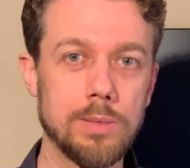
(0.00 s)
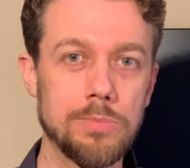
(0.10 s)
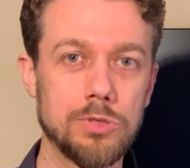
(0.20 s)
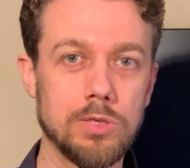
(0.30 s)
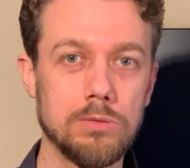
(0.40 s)

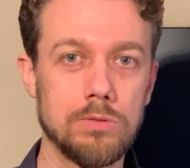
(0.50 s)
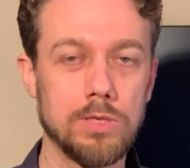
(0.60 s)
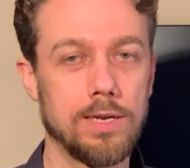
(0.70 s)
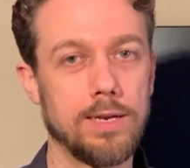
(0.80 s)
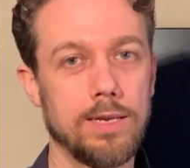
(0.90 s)
episode
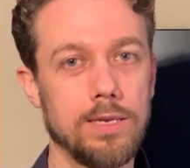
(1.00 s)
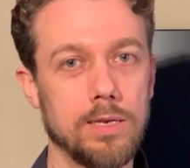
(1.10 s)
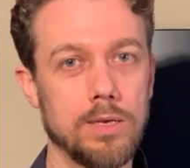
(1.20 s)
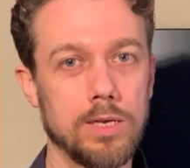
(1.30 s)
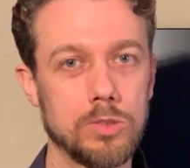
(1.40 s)

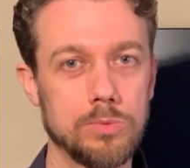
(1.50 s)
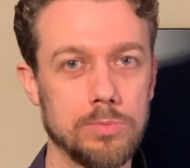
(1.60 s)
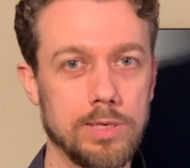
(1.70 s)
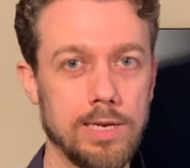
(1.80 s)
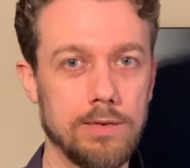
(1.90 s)
I
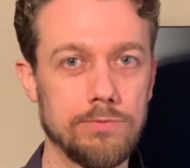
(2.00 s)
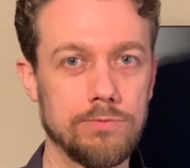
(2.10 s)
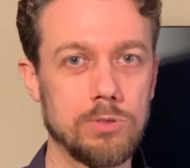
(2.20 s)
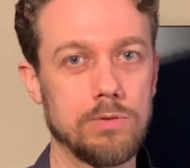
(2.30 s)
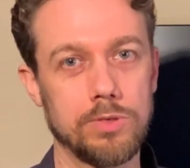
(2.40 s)
kind
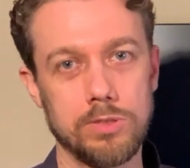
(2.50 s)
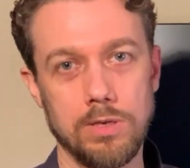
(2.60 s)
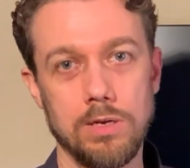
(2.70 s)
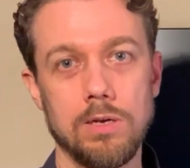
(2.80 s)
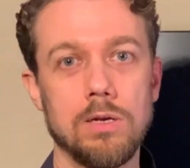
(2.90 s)
of covered
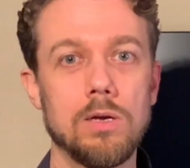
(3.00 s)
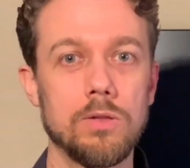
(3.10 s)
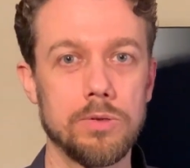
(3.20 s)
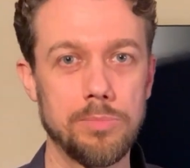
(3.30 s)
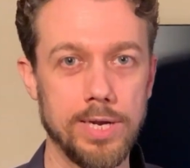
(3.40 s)

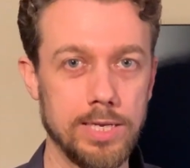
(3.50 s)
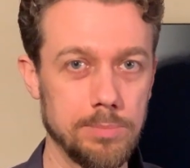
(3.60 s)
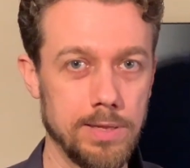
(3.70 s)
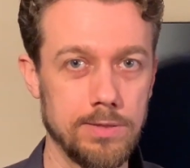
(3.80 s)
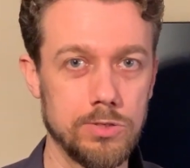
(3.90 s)
other
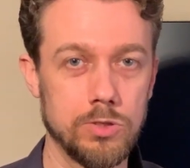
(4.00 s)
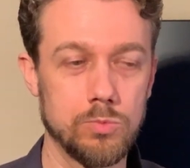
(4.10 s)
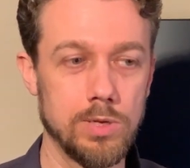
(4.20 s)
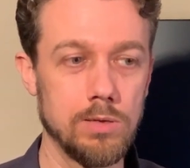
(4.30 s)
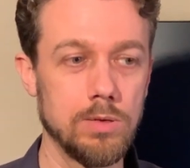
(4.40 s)
braking methods
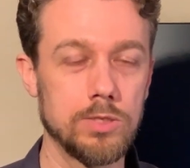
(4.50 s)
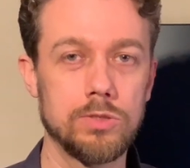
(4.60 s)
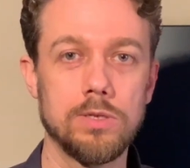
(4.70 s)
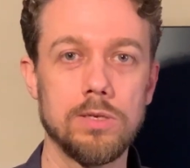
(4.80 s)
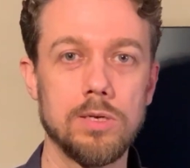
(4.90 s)
as well as
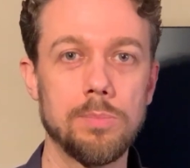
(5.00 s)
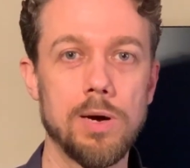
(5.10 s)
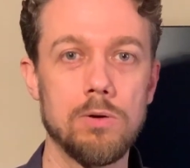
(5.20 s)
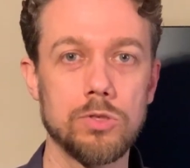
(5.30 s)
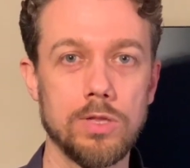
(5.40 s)
the
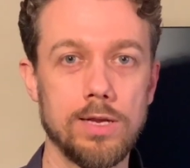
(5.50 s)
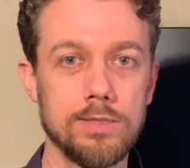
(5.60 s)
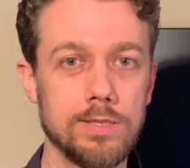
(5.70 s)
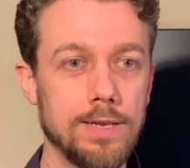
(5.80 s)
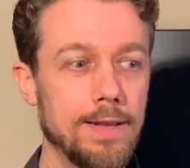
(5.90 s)

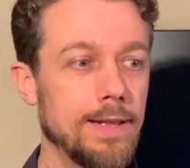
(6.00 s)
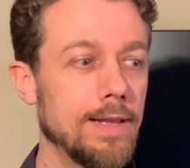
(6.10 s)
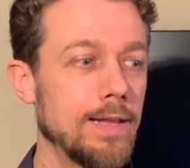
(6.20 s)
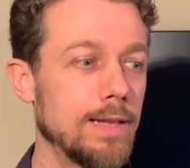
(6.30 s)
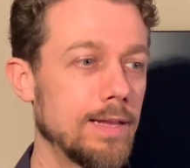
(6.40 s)
Powerslide,
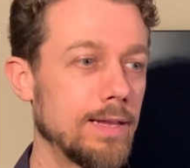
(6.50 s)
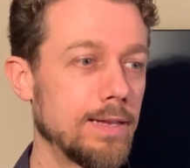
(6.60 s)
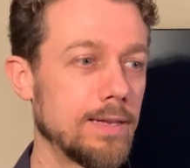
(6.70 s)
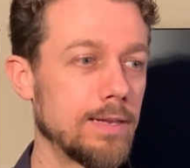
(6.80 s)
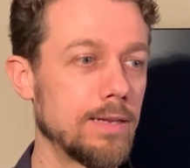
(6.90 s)

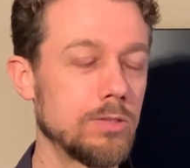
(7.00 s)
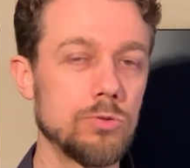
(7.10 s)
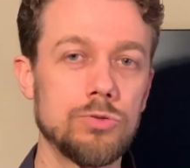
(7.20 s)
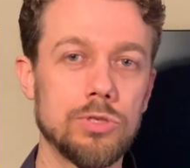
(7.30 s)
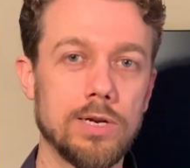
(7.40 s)

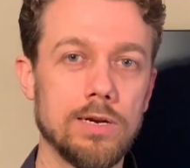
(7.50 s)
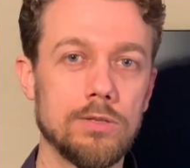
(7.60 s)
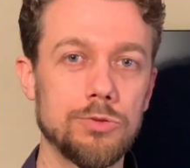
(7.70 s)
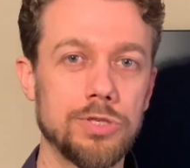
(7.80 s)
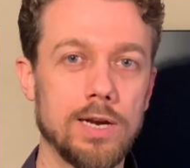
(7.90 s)
to
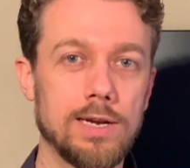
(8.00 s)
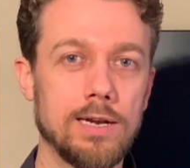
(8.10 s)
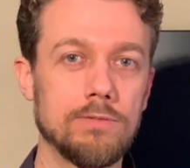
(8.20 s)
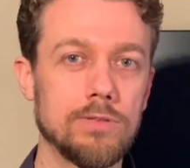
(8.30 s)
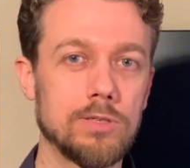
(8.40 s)
share
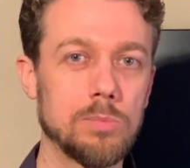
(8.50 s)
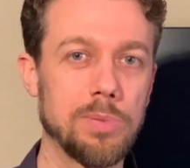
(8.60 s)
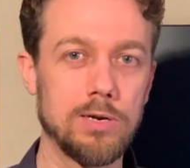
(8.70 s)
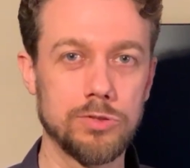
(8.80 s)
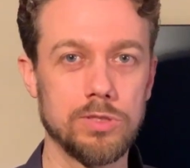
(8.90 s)
kind of a
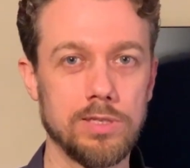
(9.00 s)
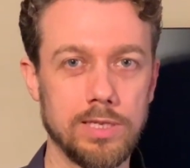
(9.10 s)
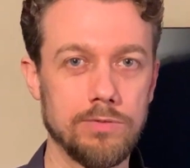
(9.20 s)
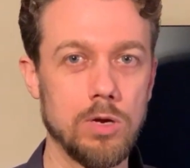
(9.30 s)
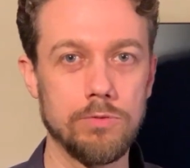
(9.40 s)
comparison and
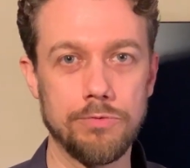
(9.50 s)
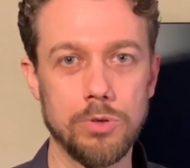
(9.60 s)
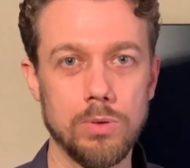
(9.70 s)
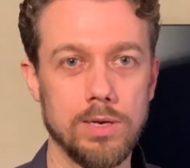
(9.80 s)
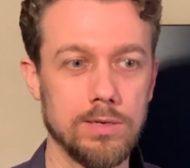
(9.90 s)
give an
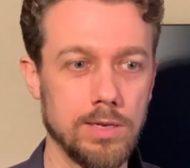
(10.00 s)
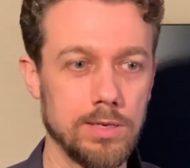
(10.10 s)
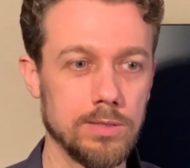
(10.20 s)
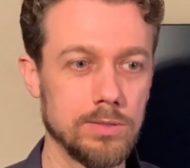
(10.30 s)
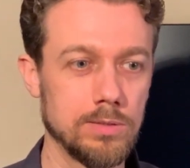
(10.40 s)
overview
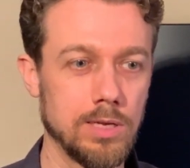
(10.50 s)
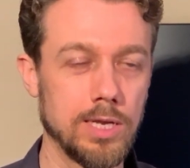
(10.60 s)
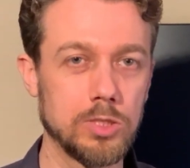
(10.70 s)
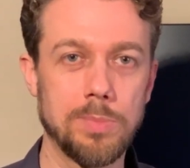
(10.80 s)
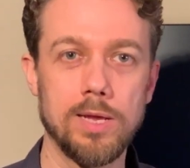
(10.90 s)
and
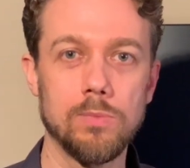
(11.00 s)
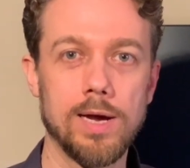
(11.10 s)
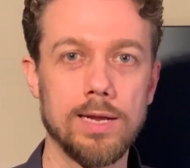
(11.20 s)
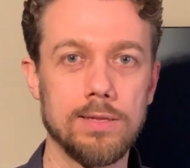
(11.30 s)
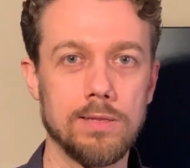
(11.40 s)
explain
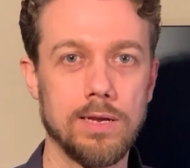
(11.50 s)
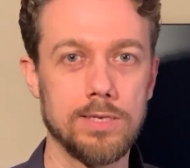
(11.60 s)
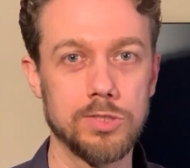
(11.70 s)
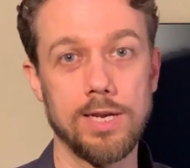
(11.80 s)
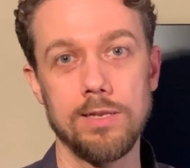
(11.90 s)
why I
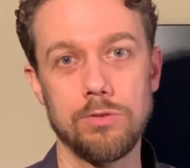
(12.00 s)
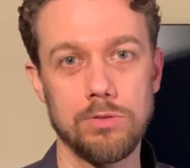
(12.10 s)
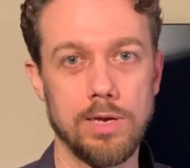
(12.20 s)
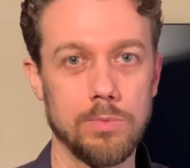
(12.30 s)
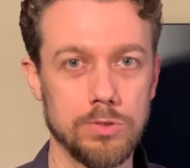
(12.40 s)
decided
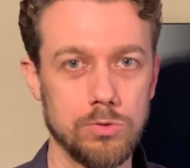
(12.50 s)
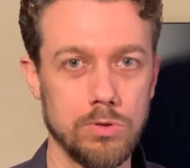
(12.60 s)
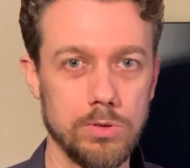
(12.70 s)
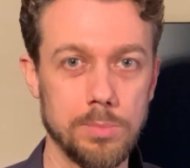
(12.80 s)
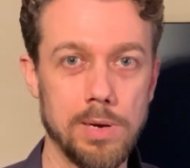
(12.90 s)
I wanted to
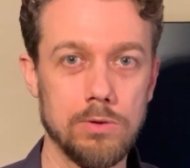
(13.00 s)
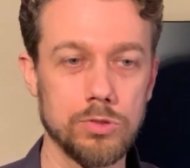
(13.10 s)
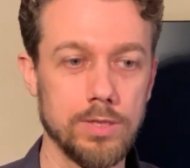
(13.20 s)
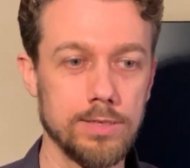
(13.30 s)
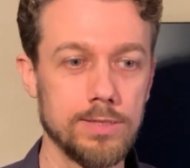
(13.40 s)
learn the
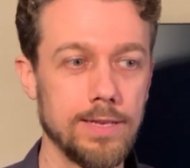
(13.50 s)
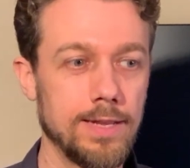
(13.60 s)
Powerslide